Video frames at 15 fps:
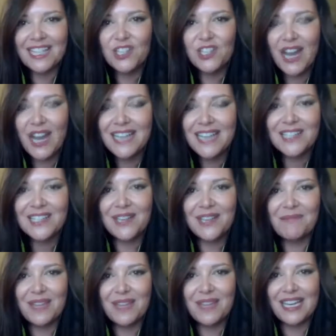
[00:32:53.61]
change
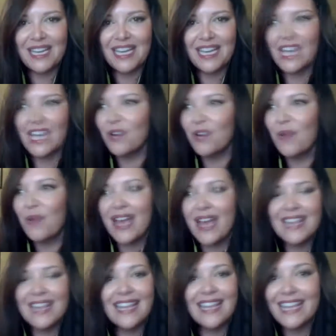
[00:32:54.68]
something in a
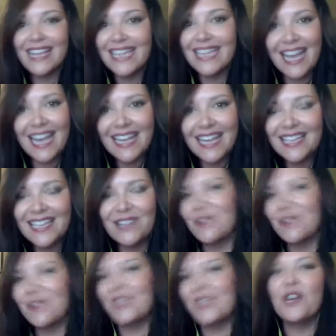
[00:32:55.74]
way that they can't
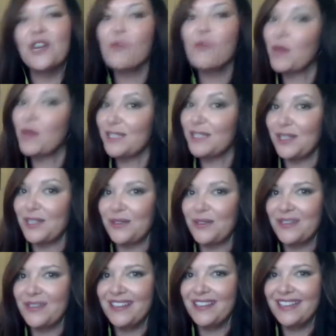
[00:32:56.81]
or they don't want
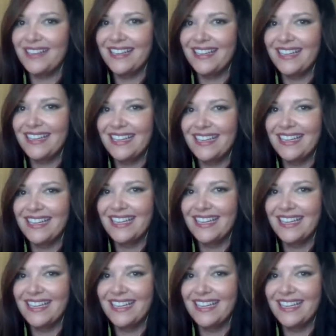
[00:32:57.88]
to.